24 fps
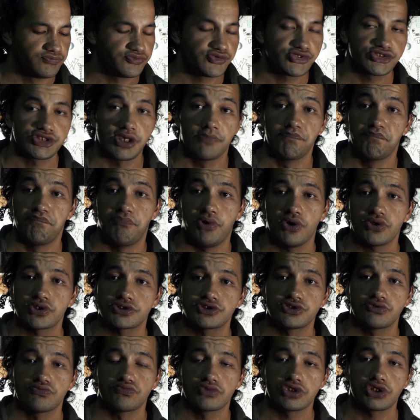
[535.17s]
Some
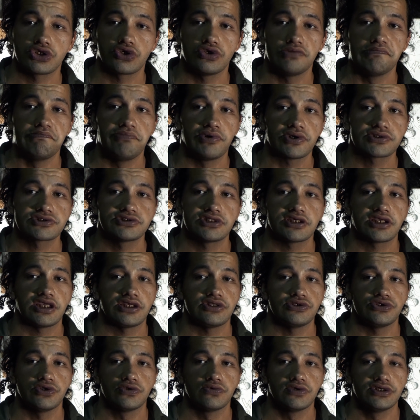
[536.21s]
books, some really good books to
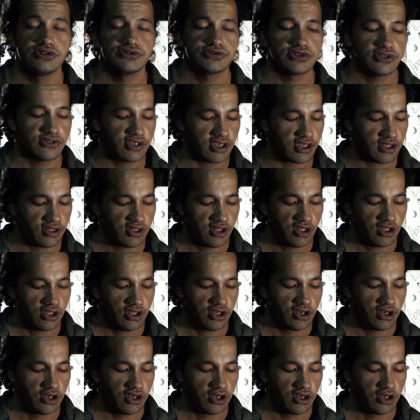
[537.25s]
get you into that.